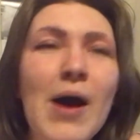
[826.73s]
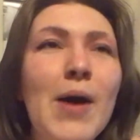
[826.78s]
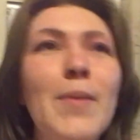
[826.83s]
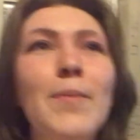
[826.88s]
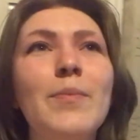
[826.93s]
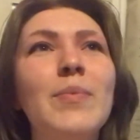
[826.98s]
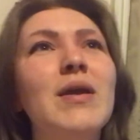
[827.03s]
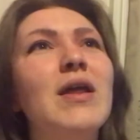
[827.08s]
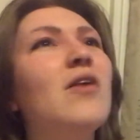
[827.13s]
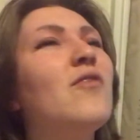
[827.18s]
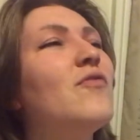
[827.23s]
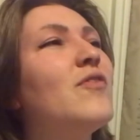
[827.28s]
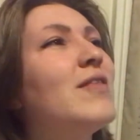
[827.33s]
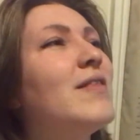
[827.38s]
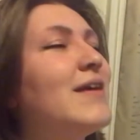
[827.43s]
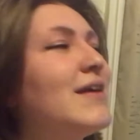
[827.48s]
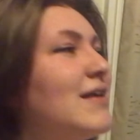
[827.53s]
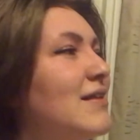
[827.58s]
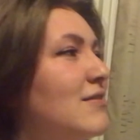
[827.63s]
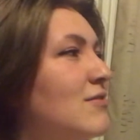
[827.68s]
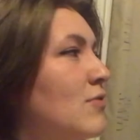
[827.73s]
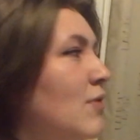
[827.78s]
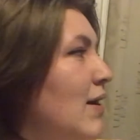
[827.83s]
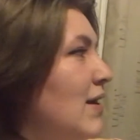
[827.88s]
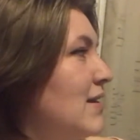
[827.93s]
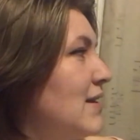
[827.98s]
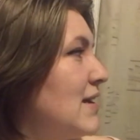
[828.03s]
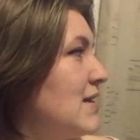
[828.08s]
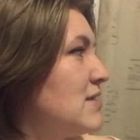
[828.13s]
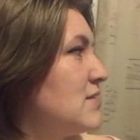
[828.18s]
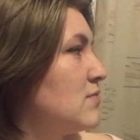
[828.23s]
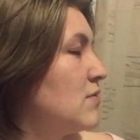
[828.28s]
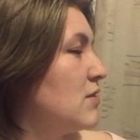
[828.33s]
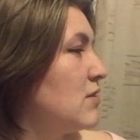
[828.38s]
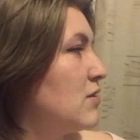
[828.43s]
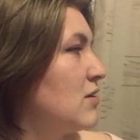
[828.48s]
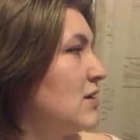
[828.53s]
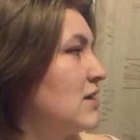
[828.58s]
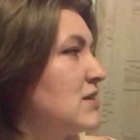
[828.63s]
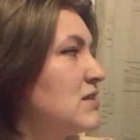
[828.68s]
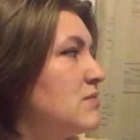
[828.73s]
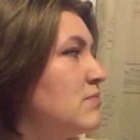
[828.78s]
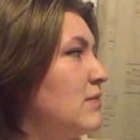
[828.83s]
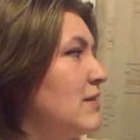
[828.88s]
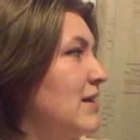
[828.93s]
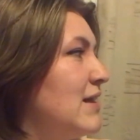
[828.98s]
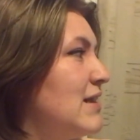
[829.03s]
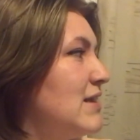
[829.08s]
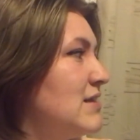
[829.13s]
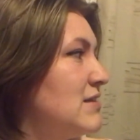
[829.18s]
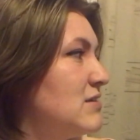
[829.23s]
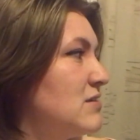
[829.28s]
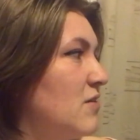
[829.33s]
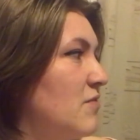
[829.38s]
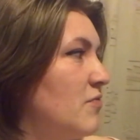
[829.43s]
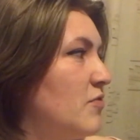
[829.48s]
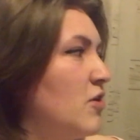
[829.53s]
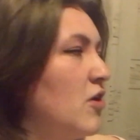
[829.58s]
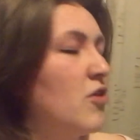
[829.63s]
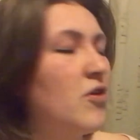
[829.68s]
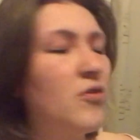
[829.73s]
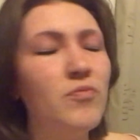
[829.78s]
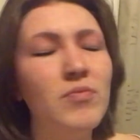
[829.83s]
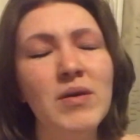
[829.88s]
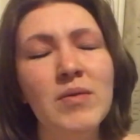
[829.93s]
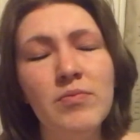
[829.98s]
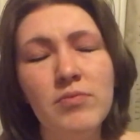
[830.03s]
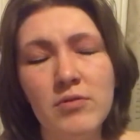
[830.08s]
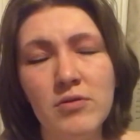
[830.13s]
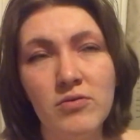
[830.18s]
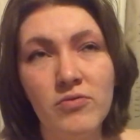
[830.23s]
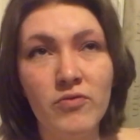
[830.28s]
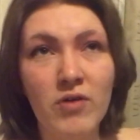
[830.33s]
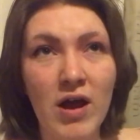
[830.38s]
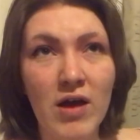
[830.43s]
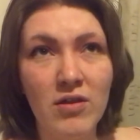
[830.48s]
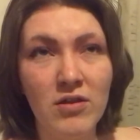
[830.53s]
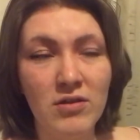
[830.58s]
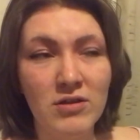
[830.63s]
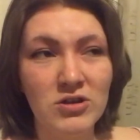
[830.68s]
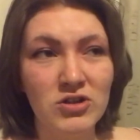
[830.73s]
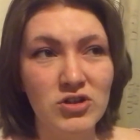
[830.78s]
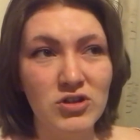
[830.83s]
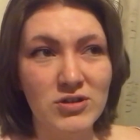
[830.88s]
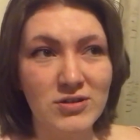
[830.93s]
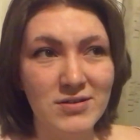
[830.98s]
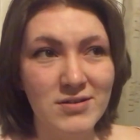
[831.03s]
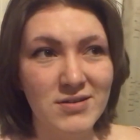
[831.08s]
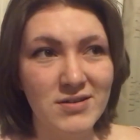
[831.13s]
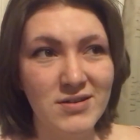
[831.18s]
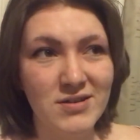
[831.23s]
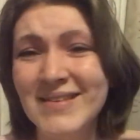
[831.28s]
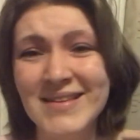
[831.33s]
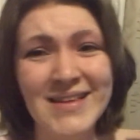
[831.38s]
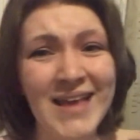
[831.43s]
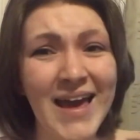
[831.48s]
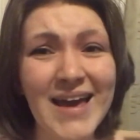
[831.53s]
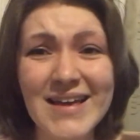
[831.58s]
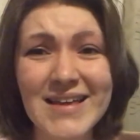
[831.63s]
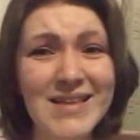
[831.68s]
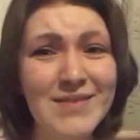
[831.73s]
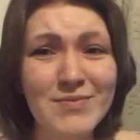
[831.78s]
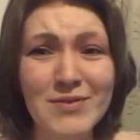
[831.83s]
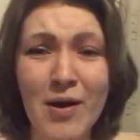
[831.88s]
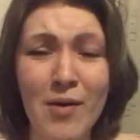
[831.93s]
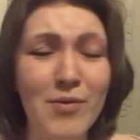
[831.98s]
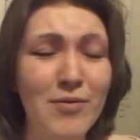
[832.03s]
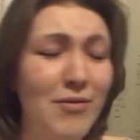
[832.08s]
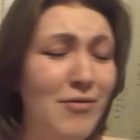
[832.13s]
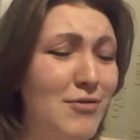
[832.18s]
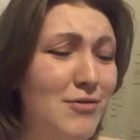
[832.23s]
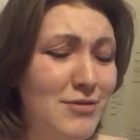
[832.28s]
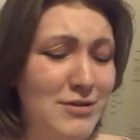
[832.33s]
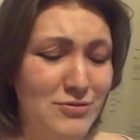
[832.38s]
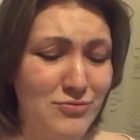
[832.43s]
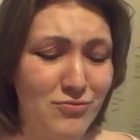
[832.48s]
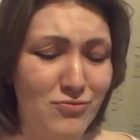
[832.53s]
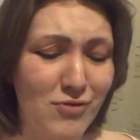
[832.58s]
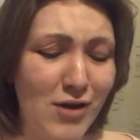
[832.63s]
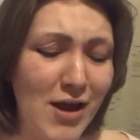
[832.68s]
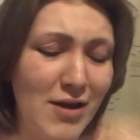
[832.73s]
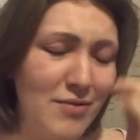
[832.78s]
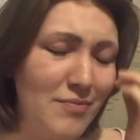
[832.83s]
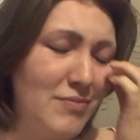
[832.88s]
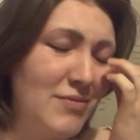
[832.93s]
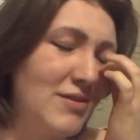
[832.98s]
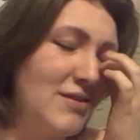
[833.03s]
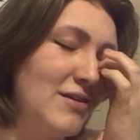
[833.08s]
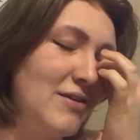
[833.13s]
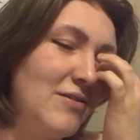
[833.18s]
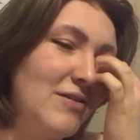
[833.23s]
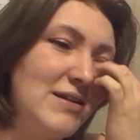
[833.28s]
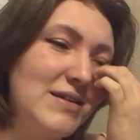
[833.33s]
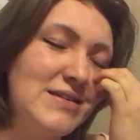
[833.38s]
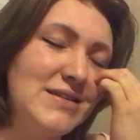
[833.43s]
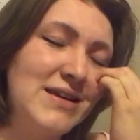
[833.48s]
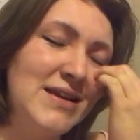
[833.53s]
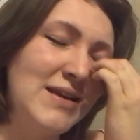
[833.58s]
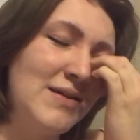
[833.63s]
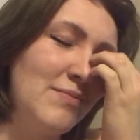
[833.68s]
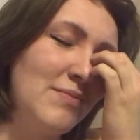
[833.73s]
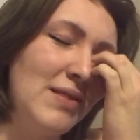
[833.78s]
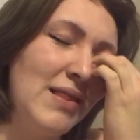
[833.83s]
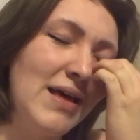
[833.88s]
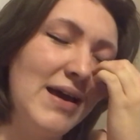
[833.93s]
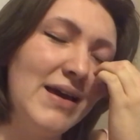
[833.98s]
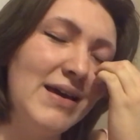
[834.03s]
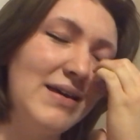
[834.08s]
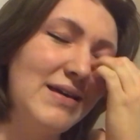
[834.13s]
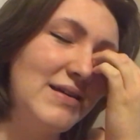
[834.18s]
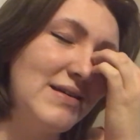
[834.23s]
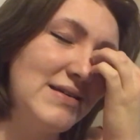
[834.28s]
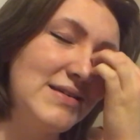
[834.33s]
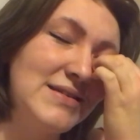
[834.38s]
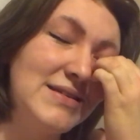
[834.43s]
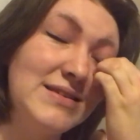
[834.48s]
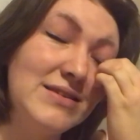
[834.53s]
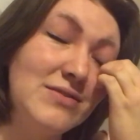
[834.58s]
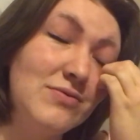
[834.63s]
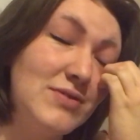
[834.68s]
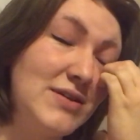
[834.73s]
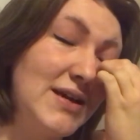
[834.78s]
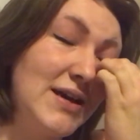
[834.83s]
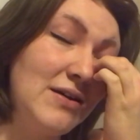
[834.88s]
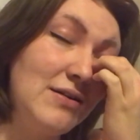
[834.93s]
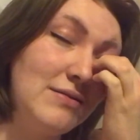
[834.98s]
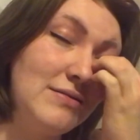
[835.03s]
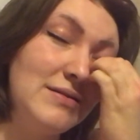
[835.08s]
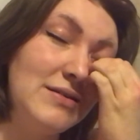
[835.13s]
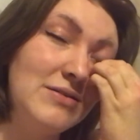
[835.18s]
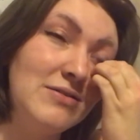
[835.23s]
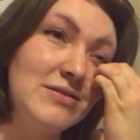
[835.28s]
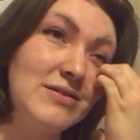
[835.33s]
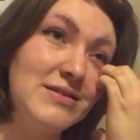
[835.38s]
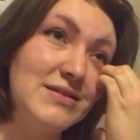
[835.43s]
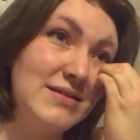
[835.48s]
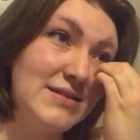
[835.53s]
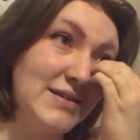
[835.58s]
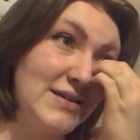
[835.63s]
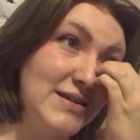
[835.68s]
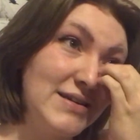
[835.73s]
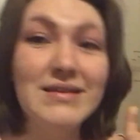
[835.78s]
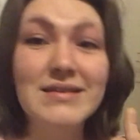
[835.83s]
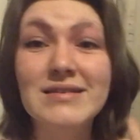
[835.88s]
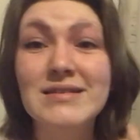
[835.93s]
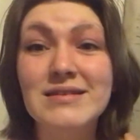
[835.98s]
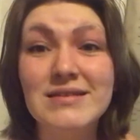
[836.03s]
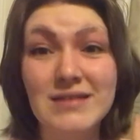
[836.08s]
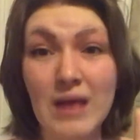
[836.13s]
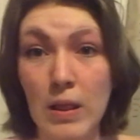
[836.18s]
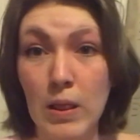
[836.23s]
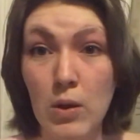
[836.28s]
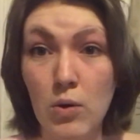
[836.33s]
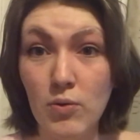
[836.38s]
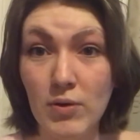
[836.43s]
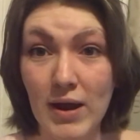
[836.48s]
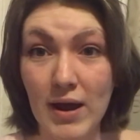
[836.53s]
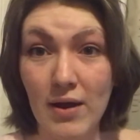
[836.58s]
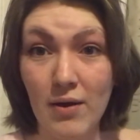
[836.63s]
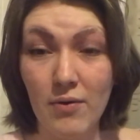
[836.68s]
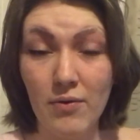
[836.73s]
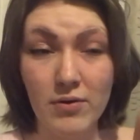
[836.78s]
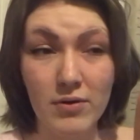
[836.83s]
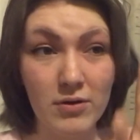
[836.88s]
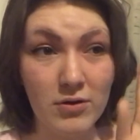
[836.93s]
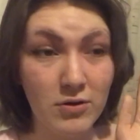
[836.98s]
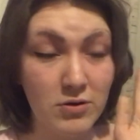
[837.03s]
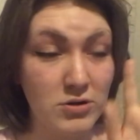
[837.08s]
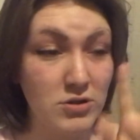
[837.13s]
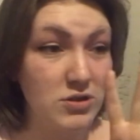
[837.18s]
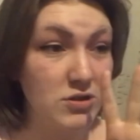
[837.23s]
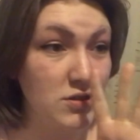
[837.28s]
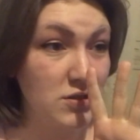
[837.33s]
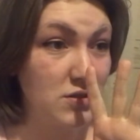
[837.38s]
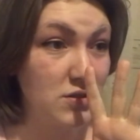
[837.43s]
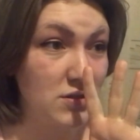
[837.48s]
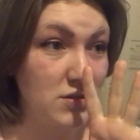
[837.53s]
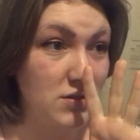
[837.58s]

But I feel like it's quite nice when they're explaining stuff to other people rather than just... Kate keeps coming with all these random theories and I'm like, slow down, honestly, slow down. You're just...